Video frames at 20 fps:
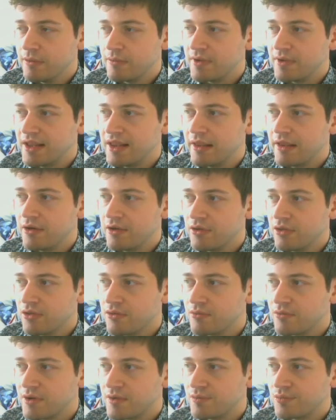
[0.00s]
while
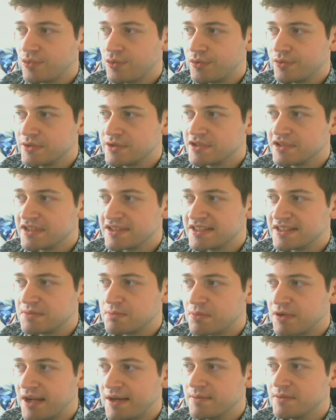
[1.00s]
other rewards such as
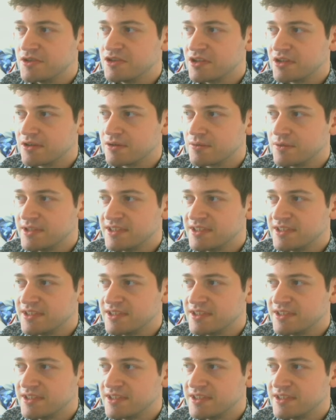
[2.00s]
Prime Junk,